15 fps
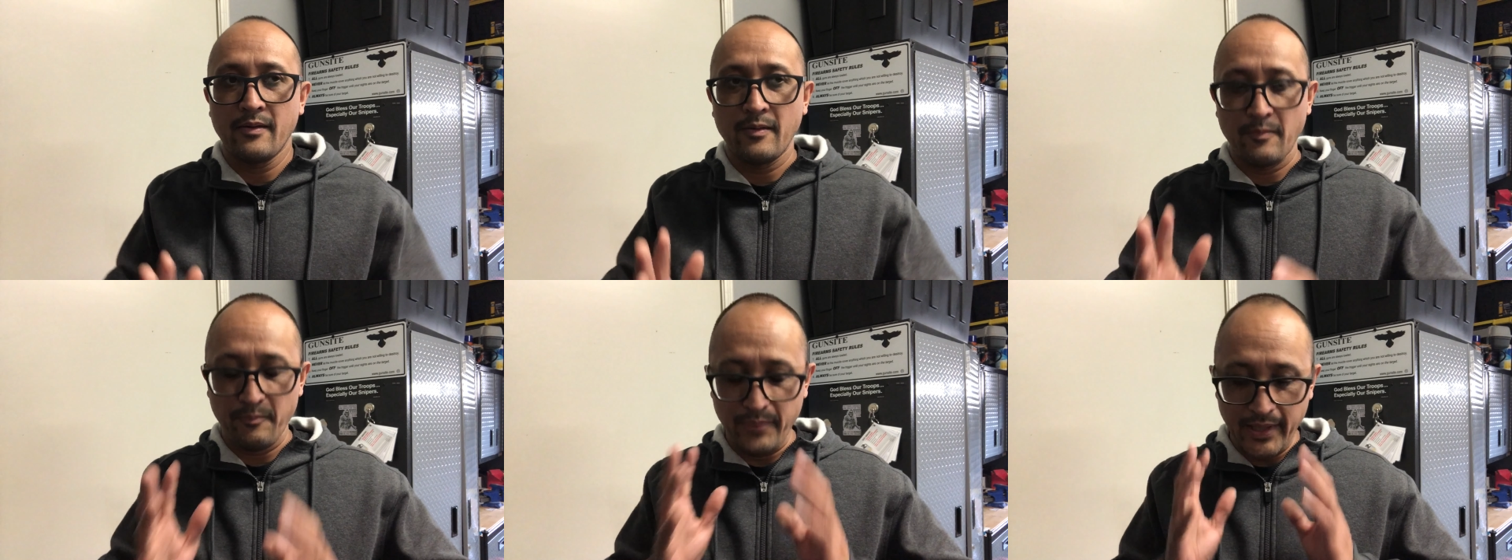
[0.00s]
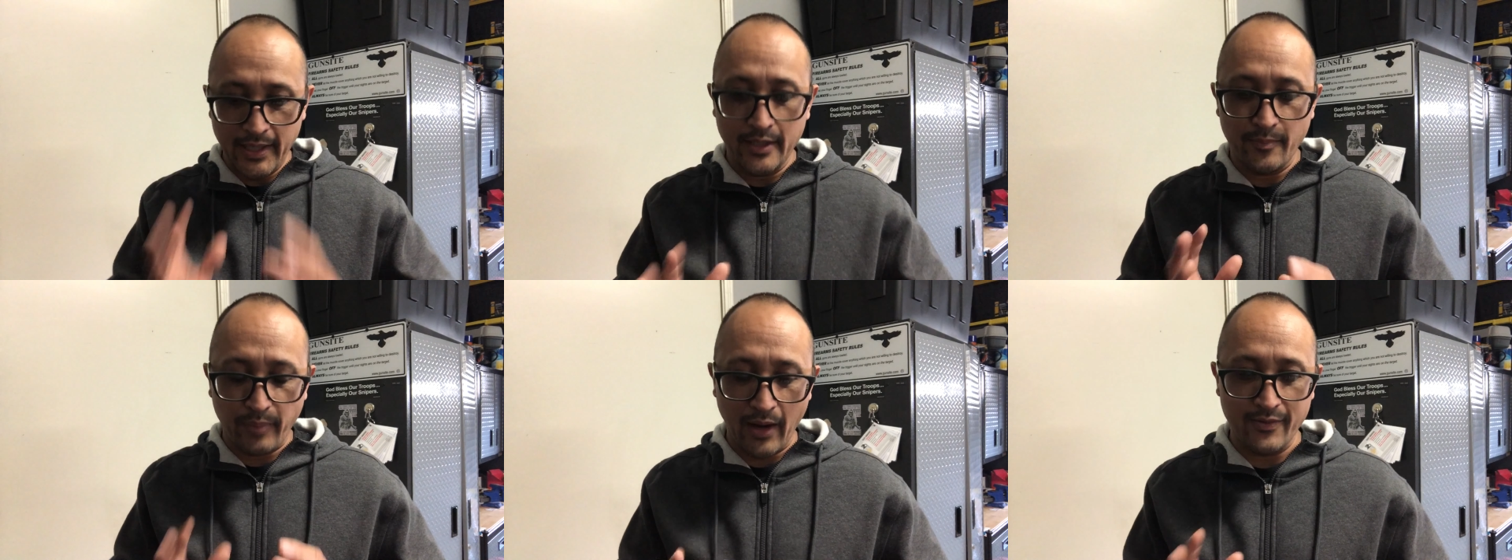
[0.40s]
being
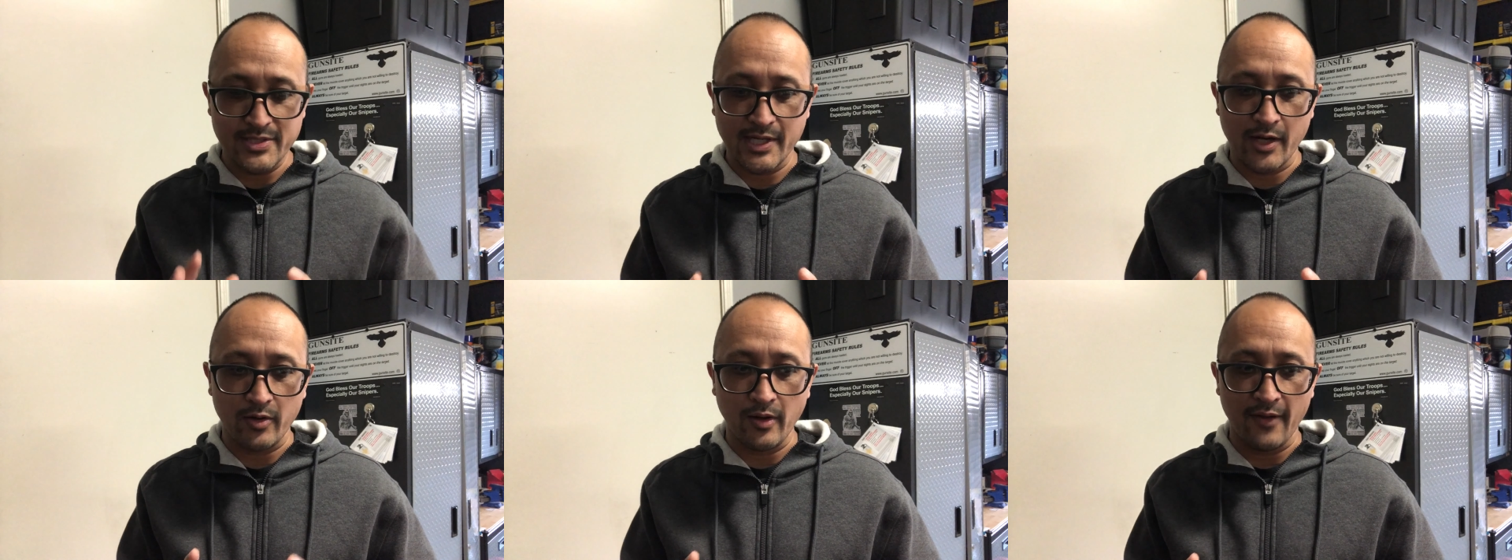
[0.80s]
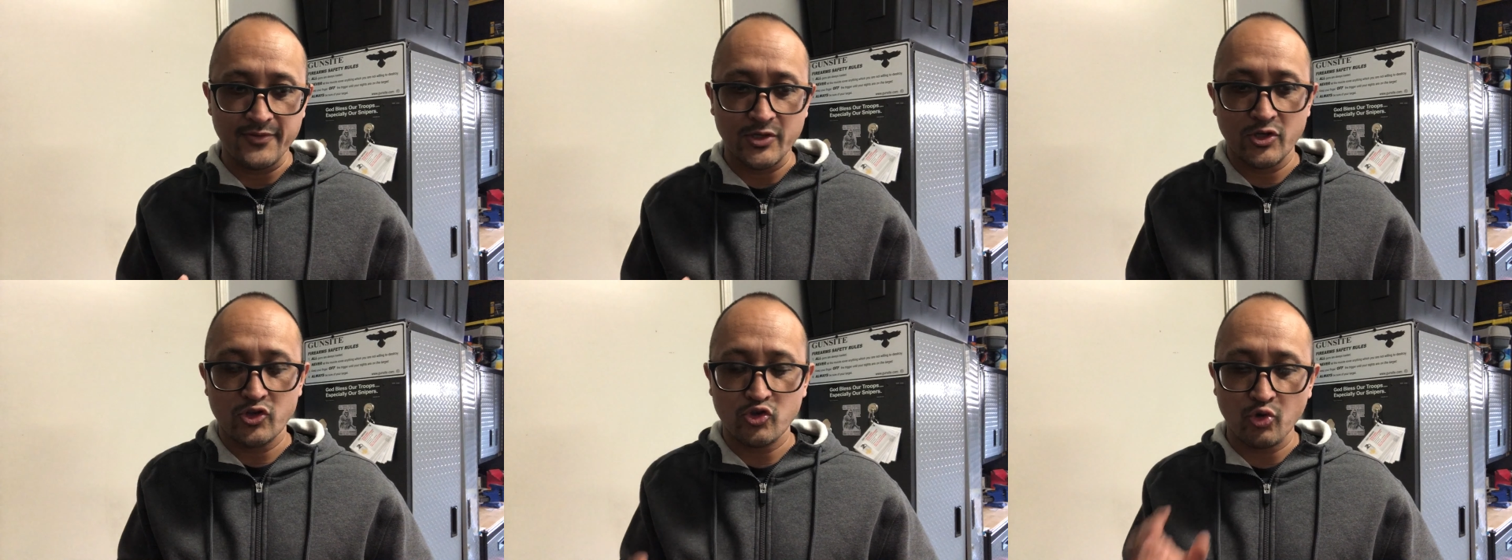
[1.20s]
a private security
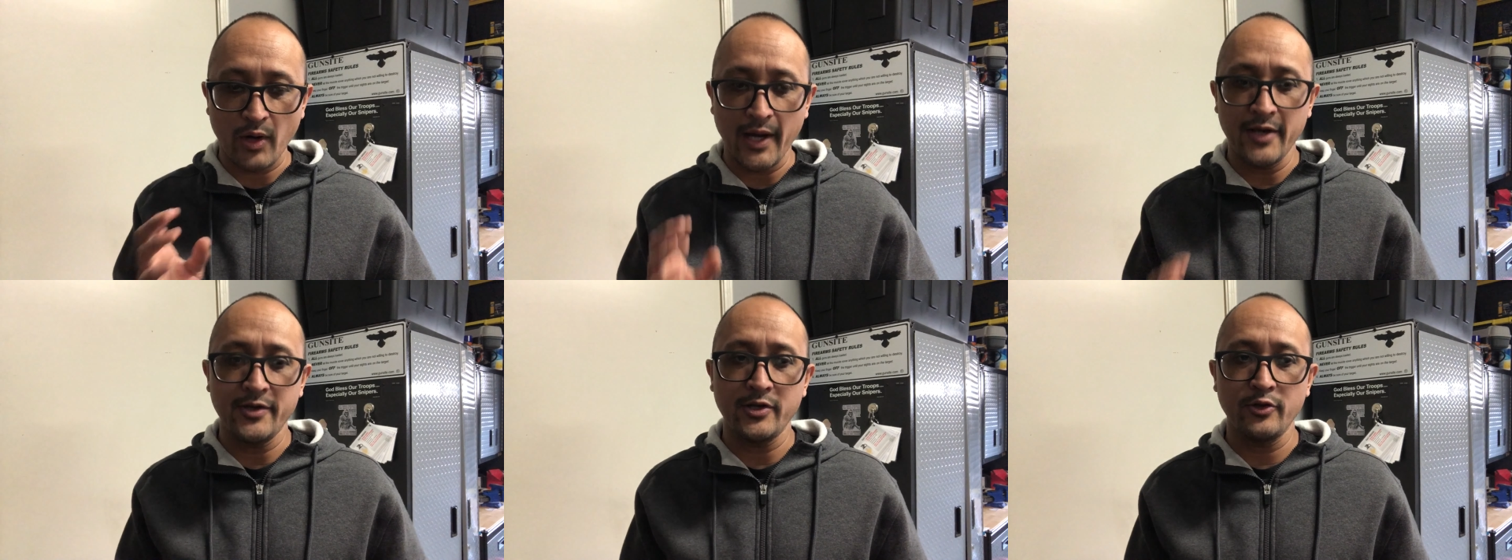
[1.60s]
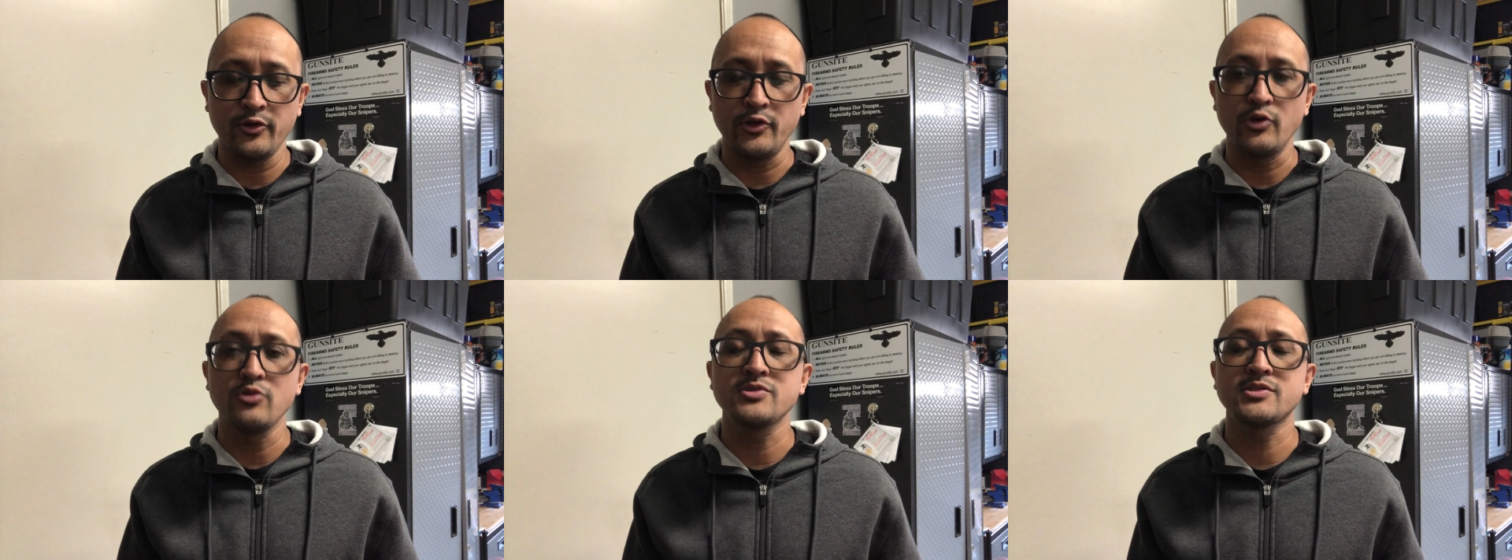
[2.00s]
officer, try to
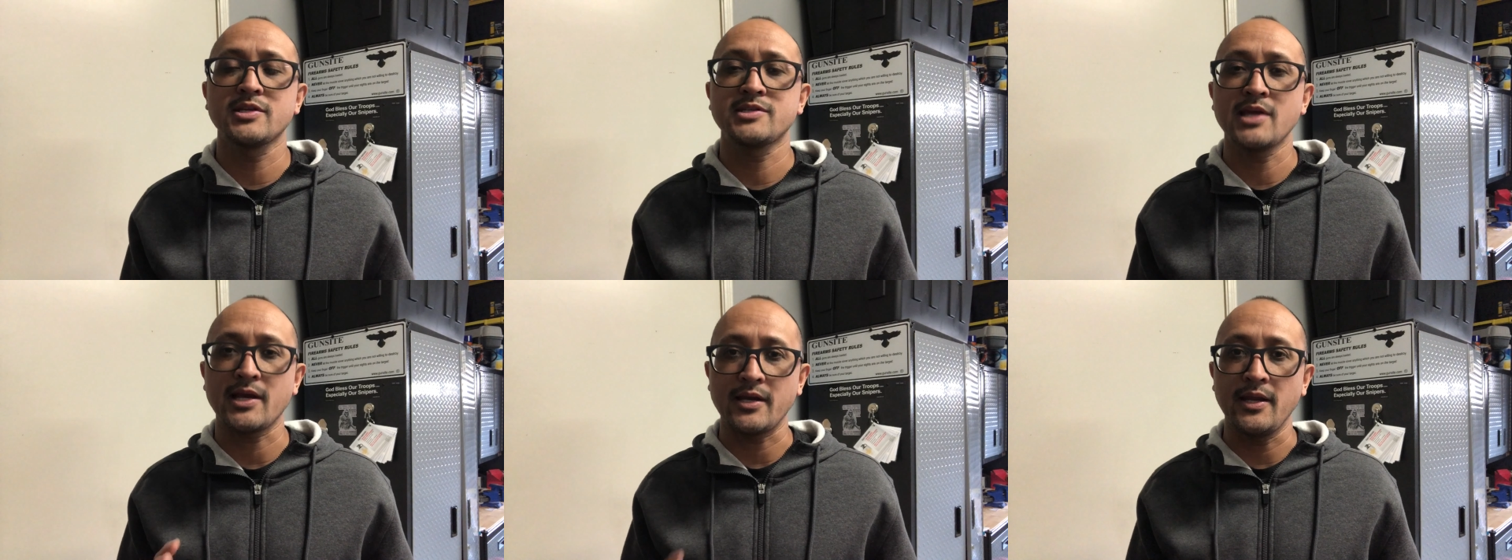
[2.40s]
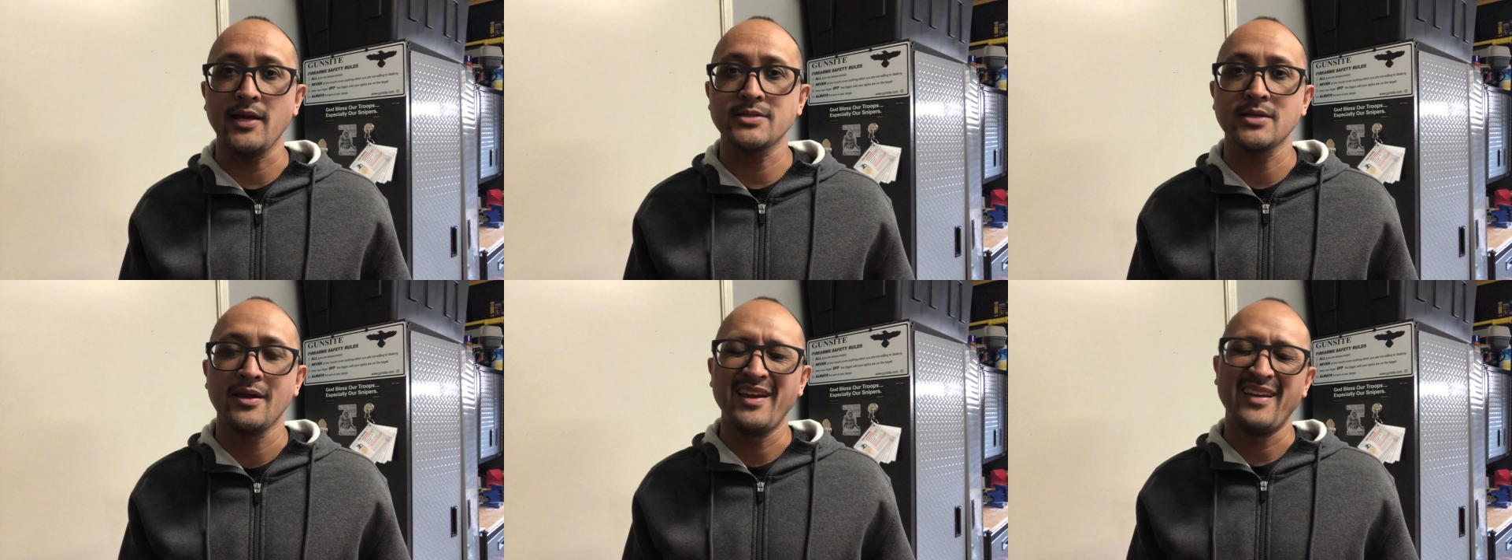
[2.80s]
use the techniques